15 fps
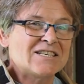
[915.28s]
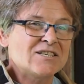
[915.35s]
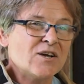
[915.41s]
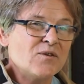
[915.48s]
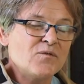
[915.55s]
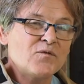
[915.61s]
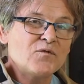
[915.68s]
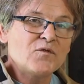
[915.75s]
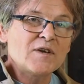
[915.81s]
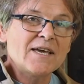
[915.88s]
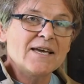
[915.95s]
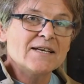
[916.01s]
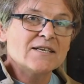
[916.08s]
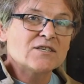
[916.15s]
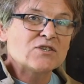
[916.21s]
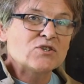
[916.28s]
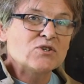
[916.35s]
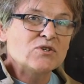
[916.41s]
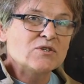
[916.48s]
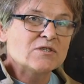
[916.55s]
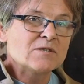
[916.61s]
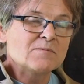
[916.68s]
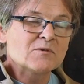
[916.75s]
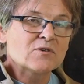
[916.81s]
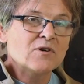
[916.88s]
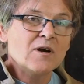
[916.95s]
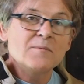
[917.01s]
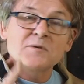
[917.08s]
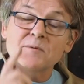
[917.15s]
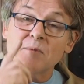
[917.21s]
Don't forget to
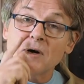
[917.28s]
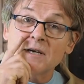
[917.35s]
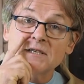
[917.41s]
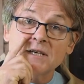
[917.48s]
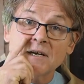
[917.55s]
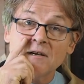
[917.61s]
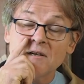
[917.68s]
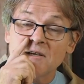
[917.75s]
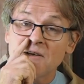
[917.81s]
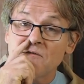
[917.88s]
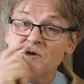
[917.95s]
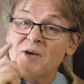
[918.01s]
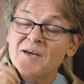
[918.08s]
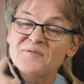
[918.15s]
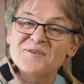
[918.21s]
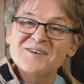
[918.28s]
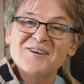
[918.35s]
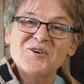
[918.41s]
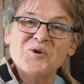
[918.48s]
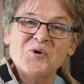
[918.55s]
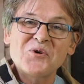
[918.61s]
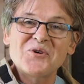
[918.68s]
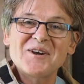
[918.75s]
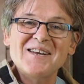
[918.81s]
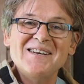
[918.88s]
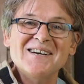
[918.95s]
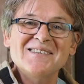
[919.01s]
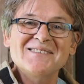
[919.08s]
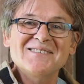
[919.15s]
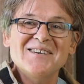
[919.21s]
subscribe to my channel if you haven't already
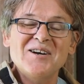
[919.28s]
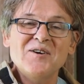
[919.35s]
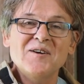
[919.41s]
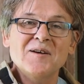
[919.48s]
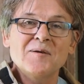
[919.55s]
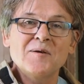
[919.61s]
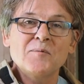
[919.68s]
done so.